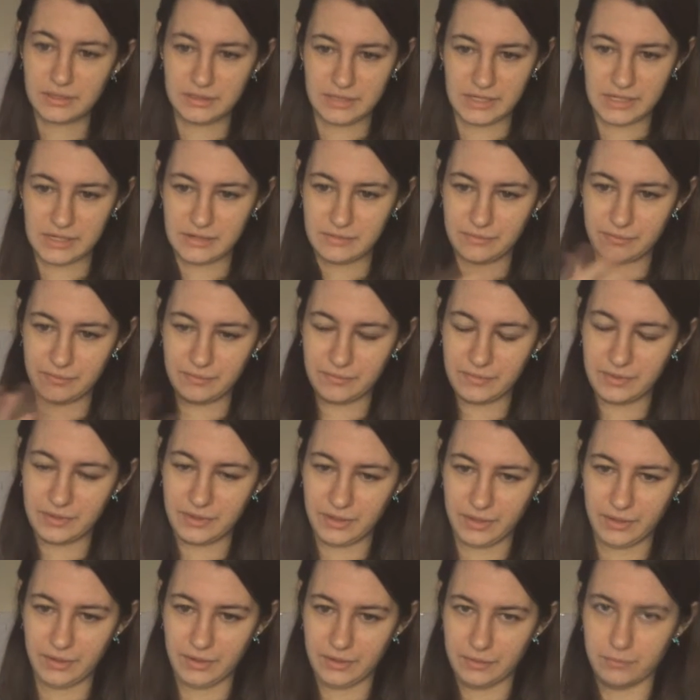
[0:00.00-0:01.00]
Now,
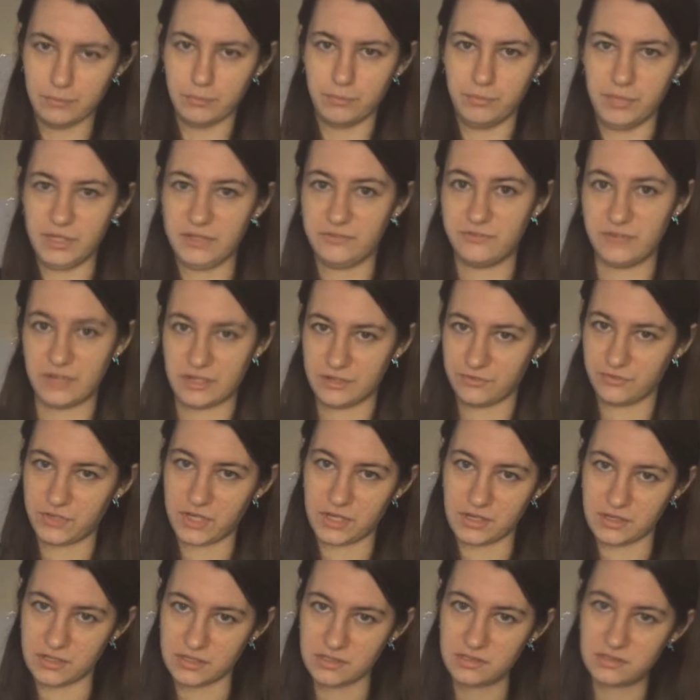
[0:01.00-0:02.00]
I'm a big fan of
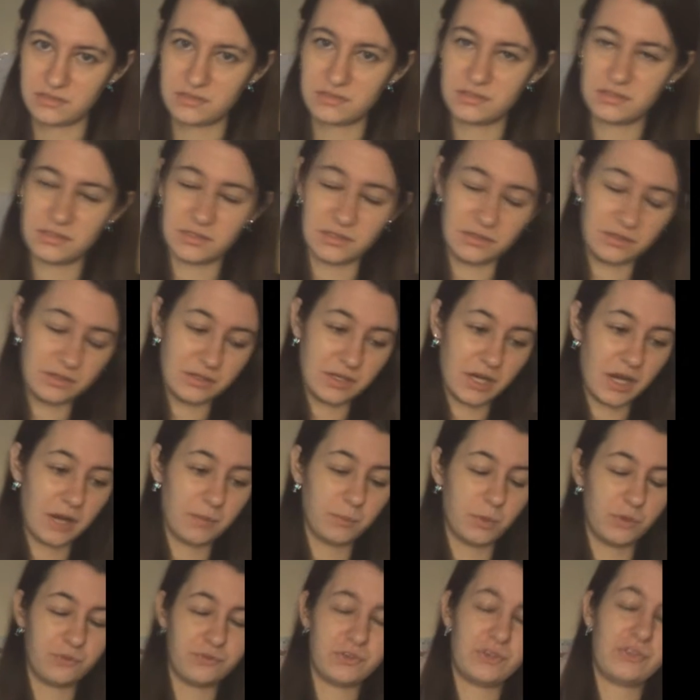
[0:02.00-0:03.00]
Cars, so
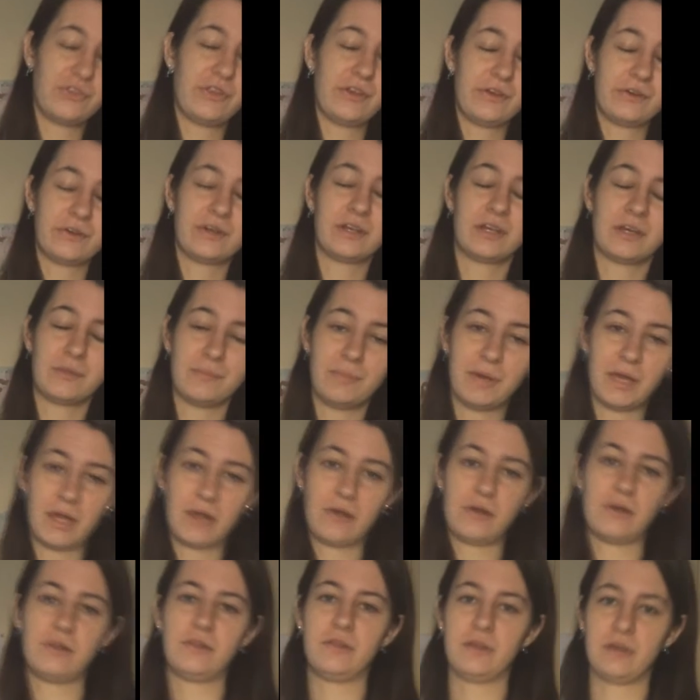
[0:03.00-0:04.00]
I'm obviously going to
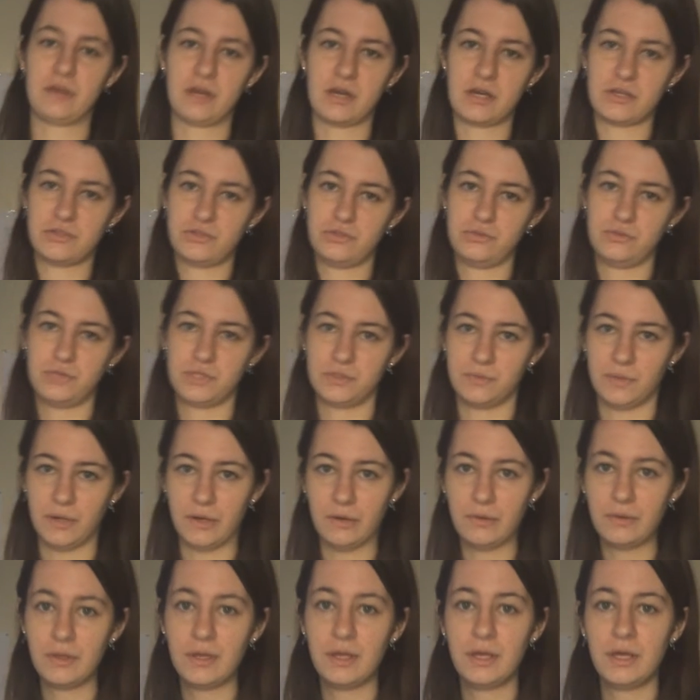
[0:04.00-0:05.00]
compare it to Cars 2 as
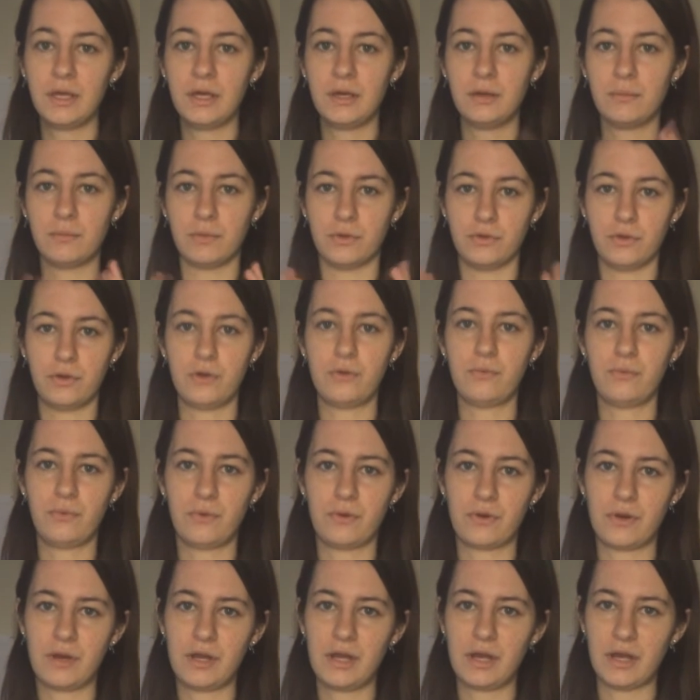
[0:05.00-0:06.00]
well. But don't
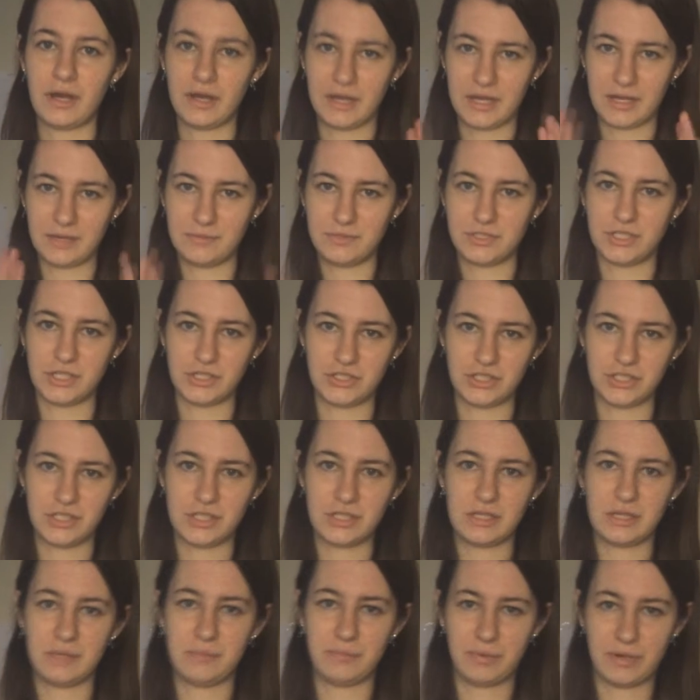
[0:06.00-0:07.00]
worry, I am
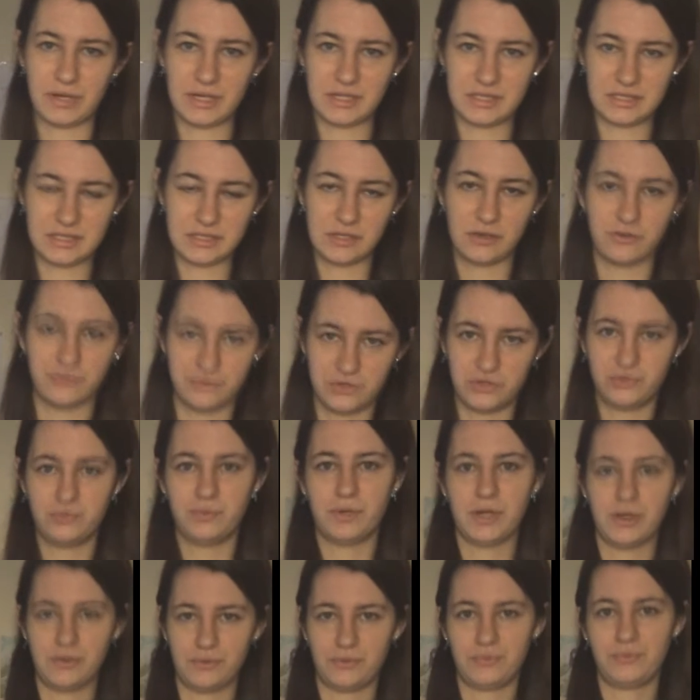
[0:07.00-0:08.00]
judging it by itself as
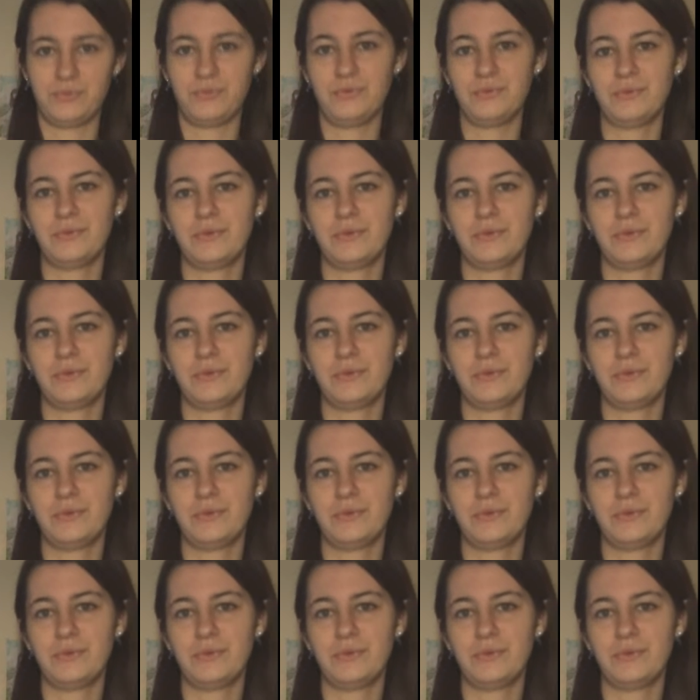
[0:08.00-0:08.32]
well.